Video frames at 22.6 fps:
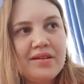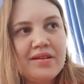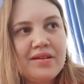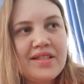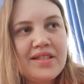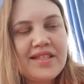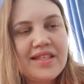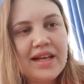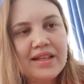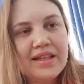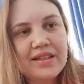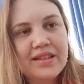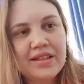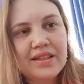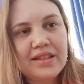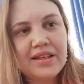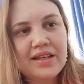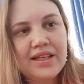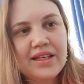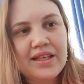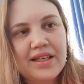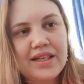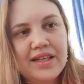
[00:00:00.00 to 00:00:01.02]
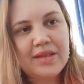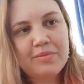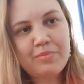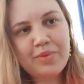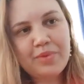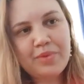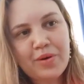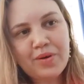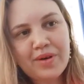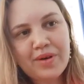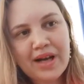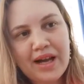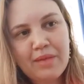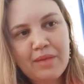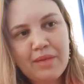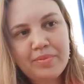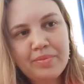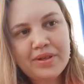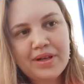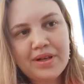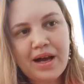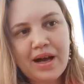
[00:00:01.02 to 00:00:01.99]
suddenly broke
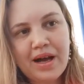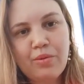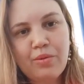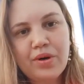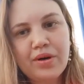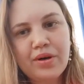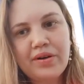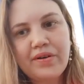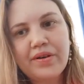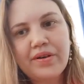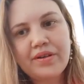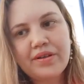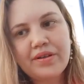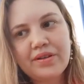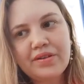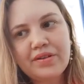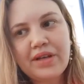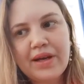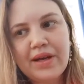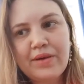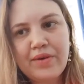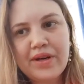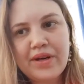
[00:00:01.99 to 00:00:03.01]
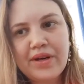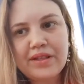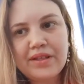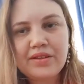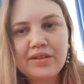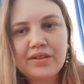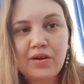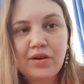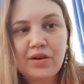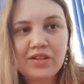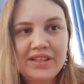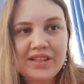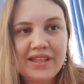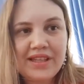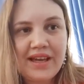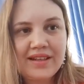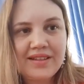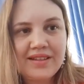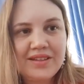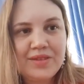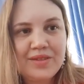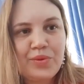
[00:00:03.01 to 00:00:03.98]
up our direct
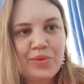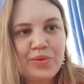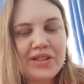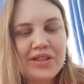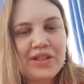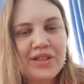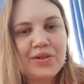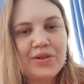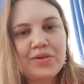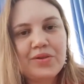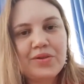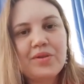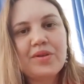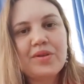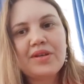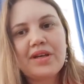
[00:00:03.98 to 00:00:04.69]
contact with you